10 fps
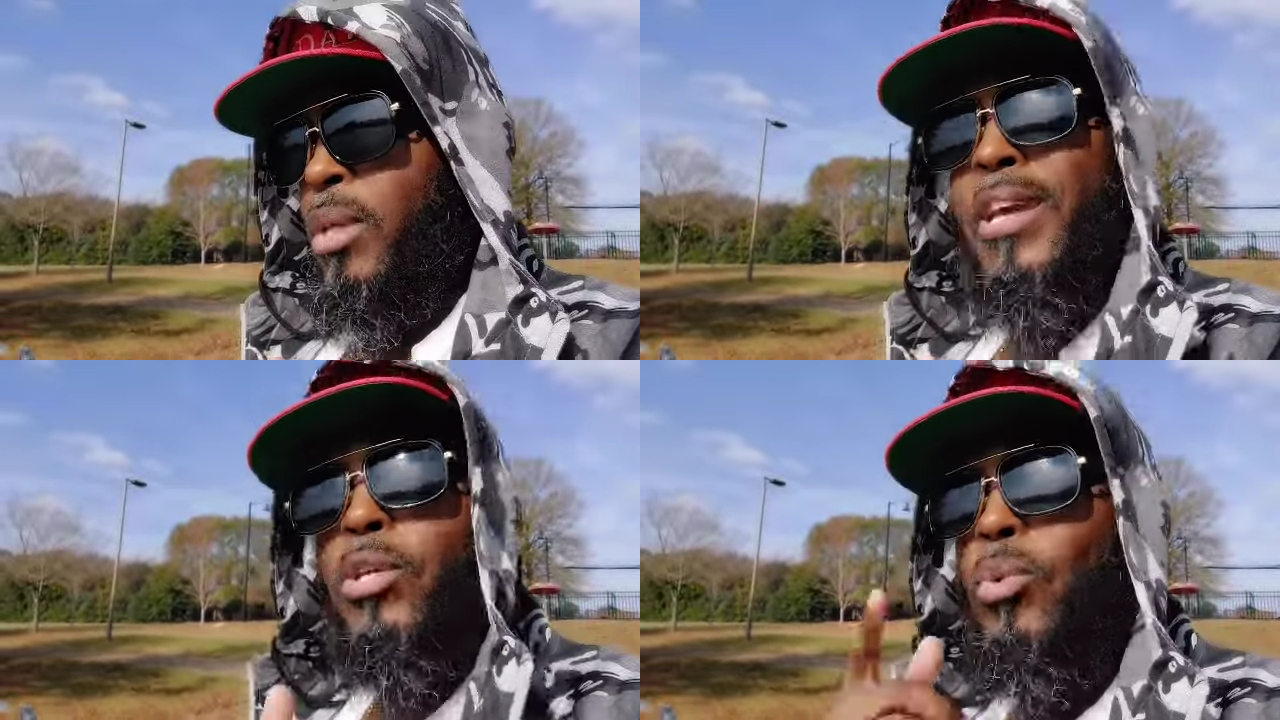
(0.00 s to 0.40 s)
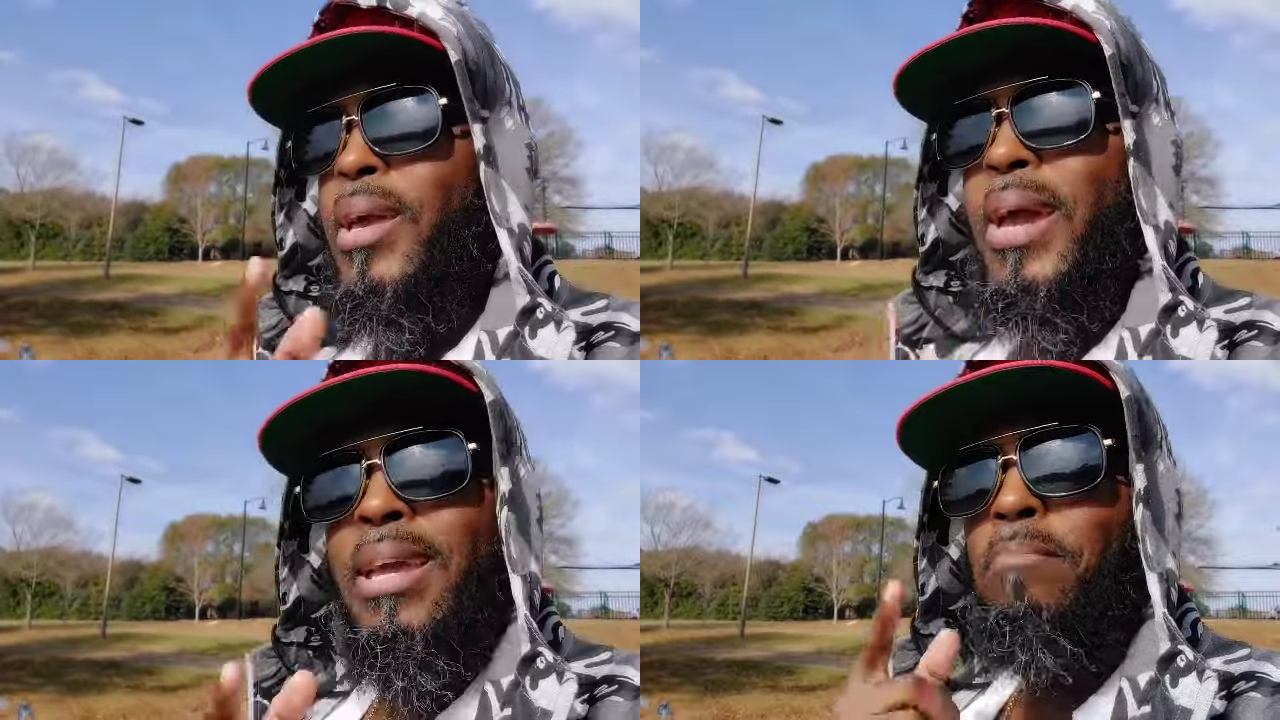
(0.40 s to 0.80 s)
And you
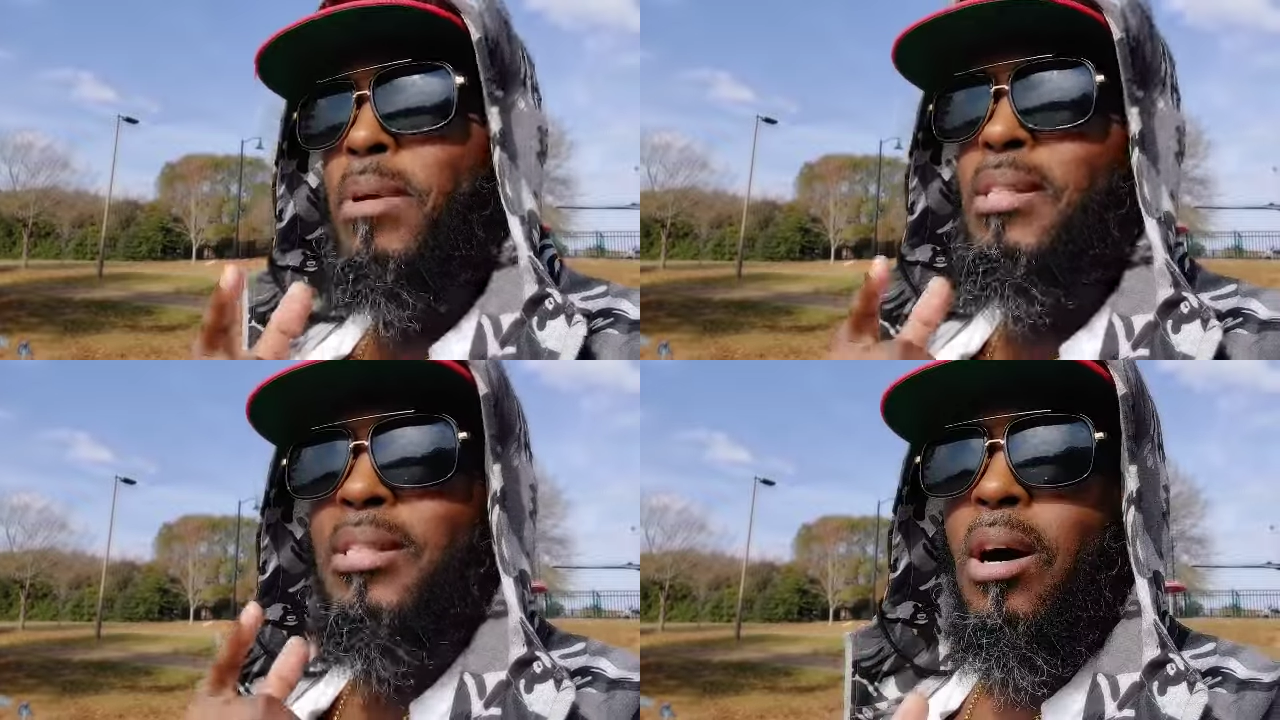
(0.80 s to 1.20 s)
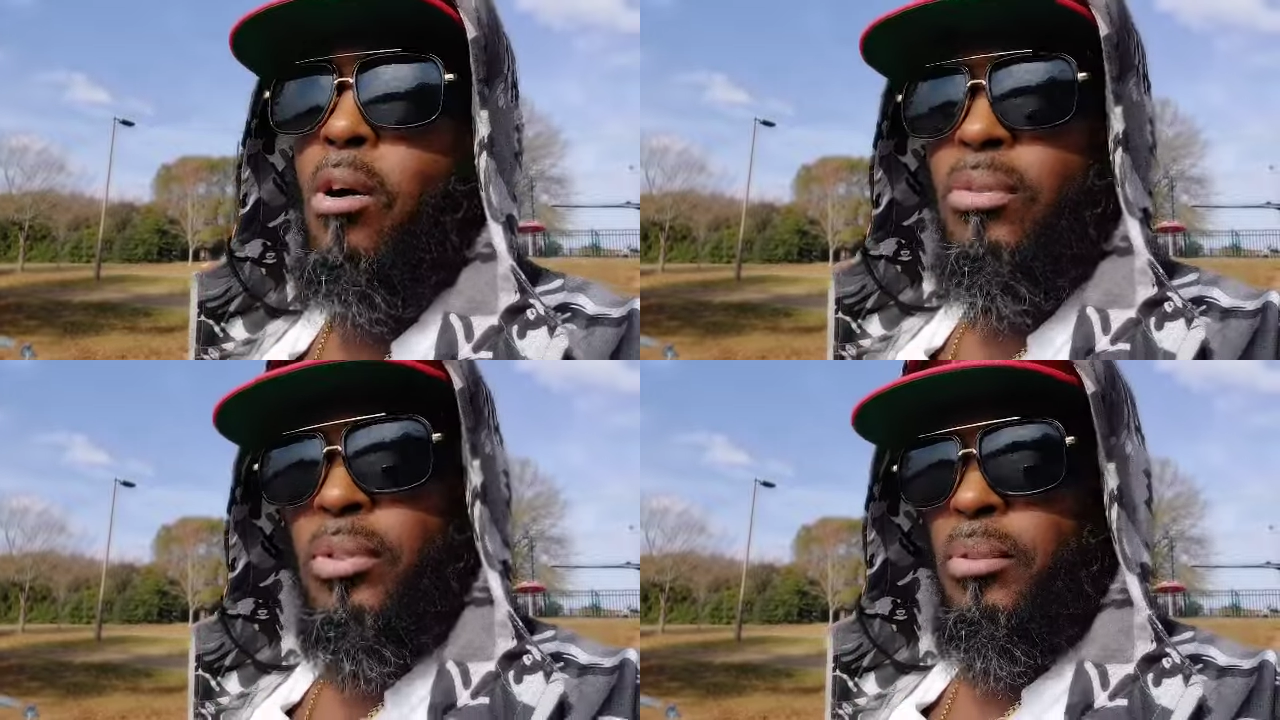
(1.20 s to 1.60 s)
can't be
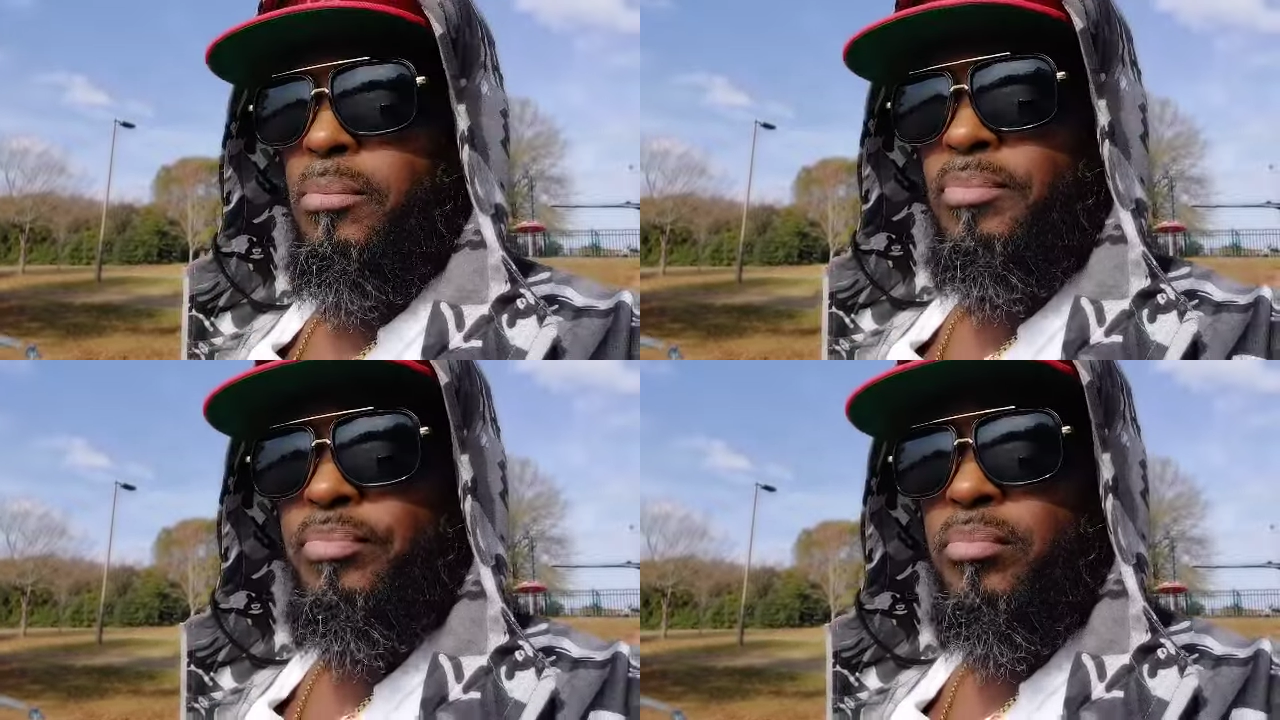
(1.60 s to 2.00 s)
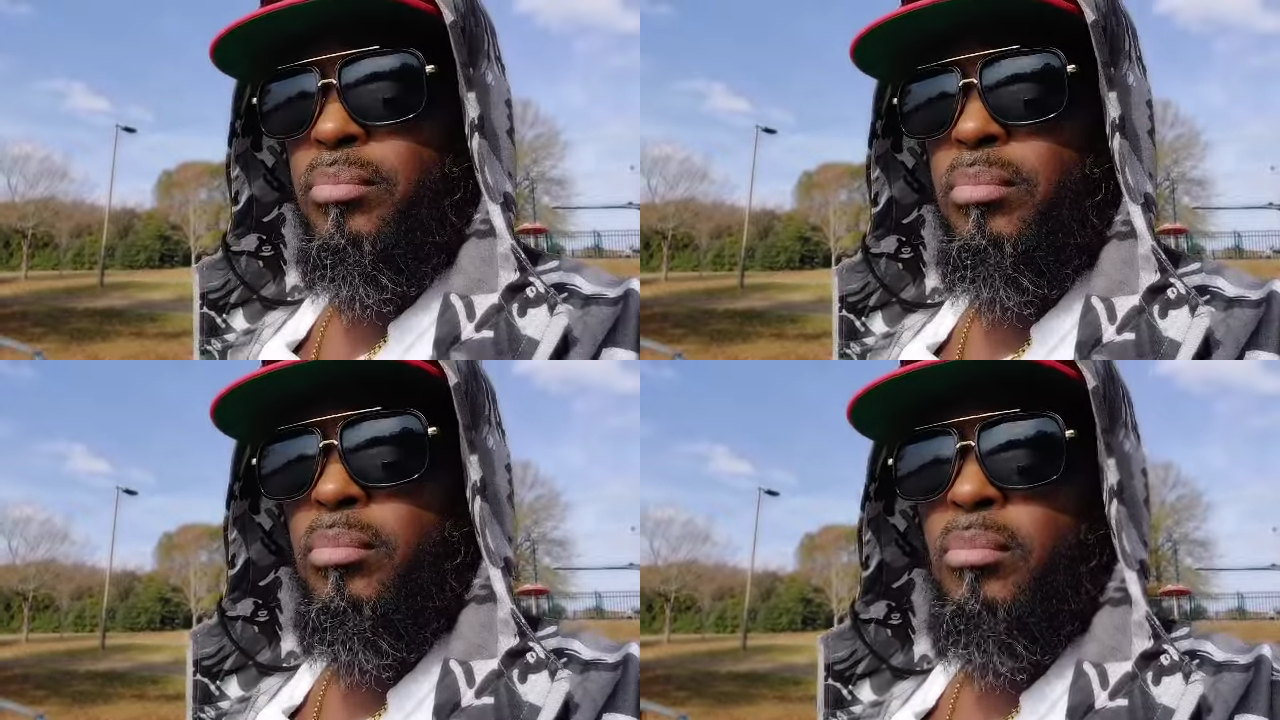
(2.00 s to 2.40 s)
soft.
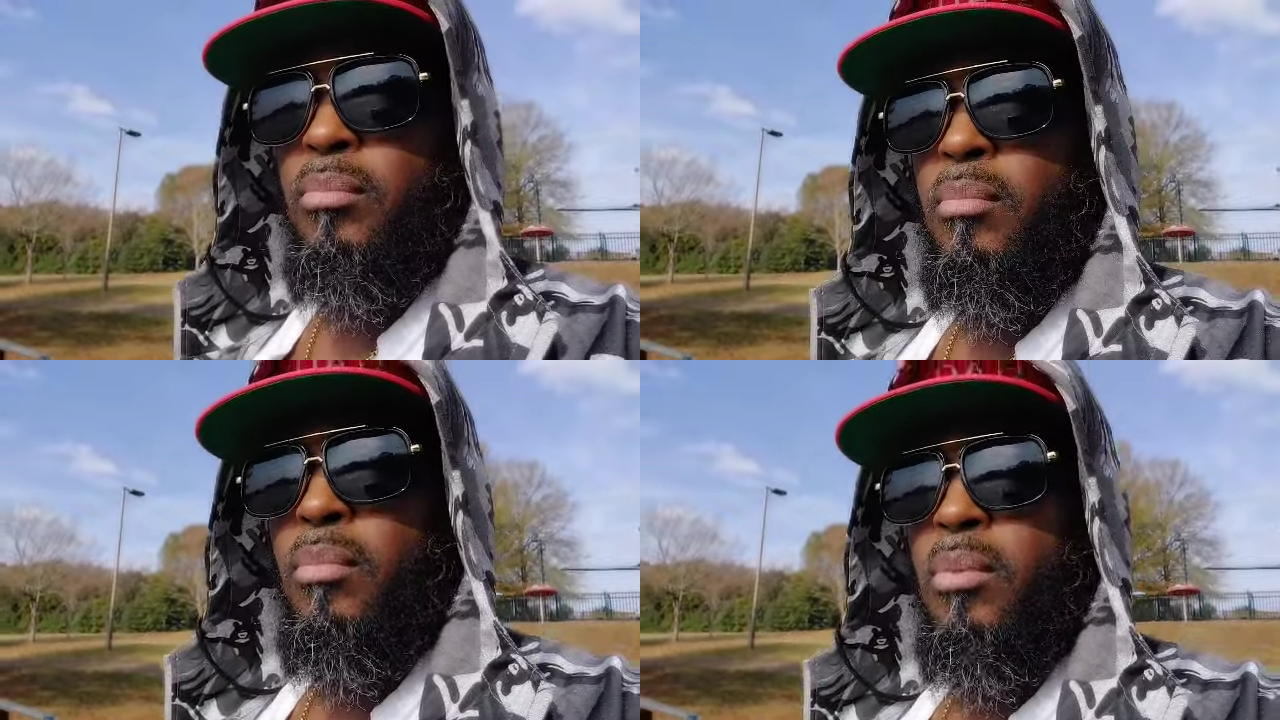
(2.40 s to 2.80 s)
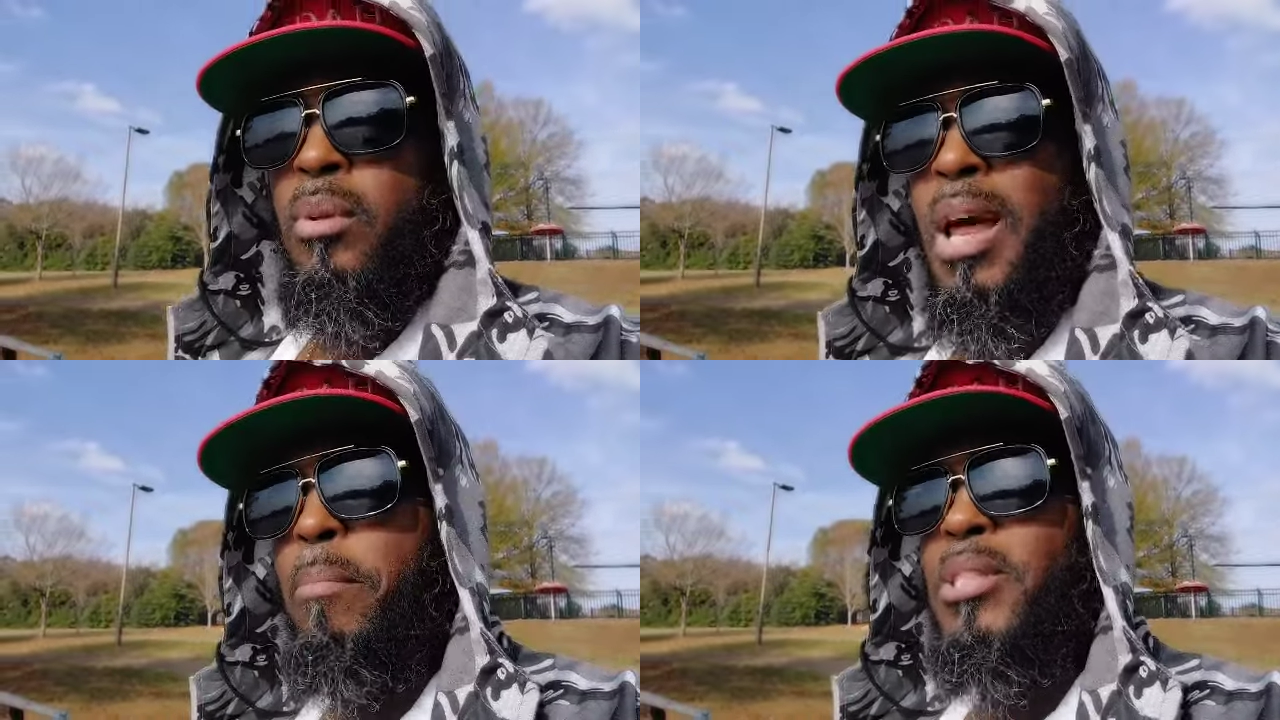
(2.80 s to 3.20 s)

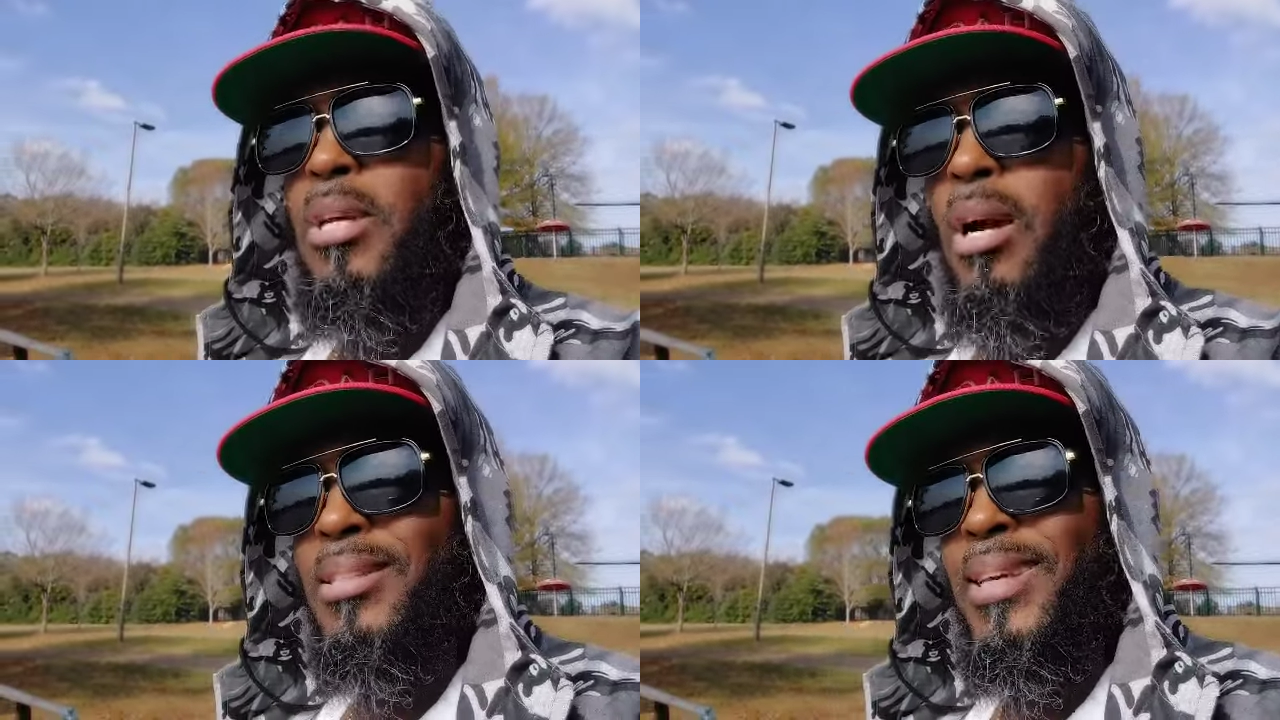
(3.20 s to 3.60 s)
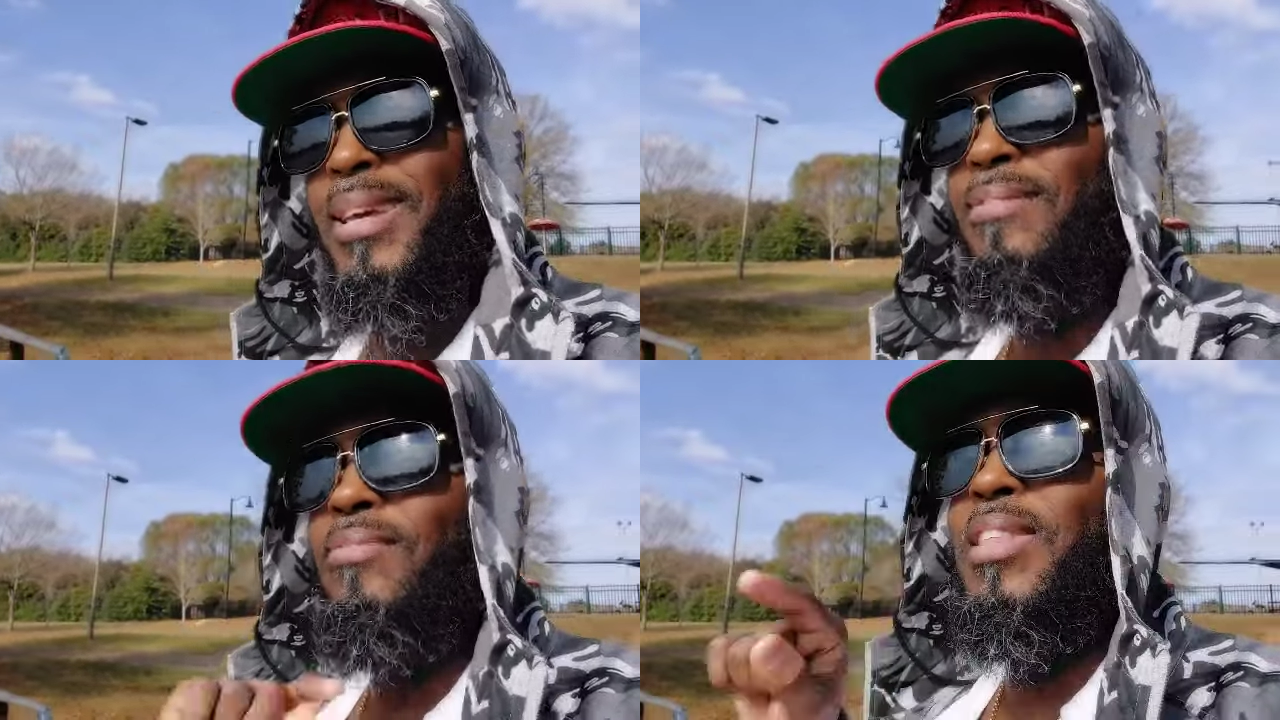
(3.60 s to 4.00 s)
Like Mashiach
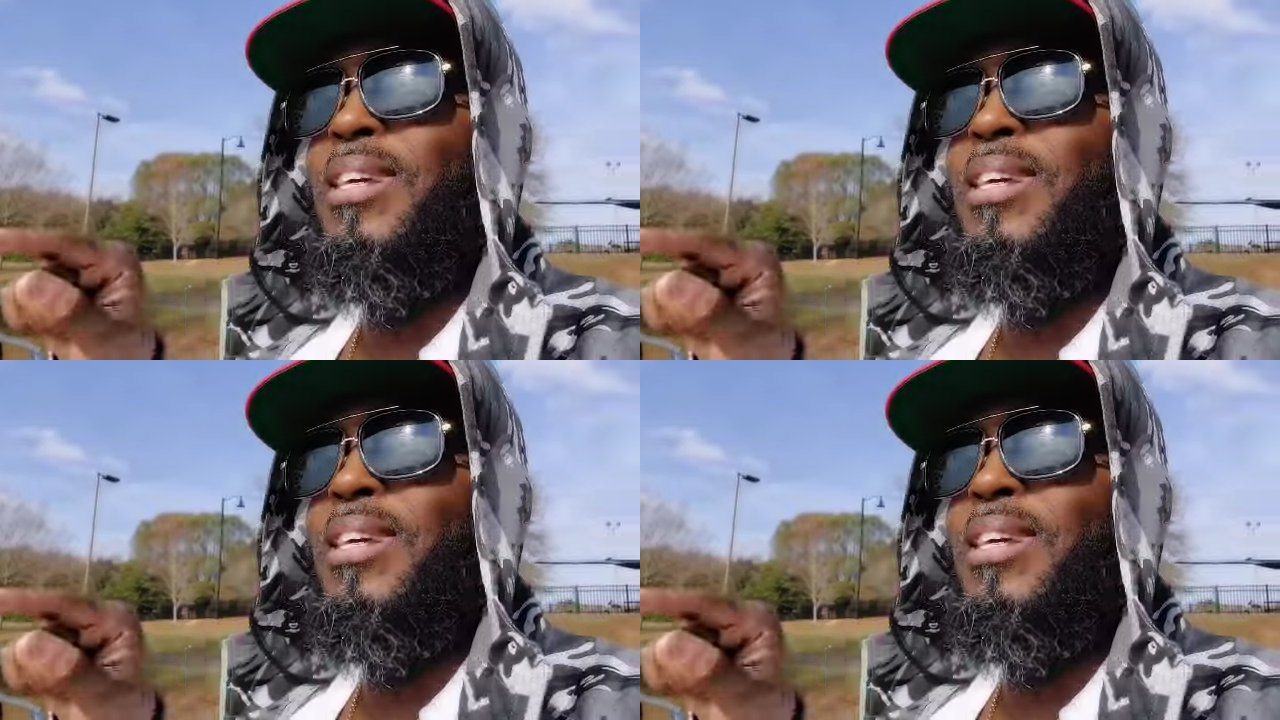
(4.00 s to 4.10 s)
said,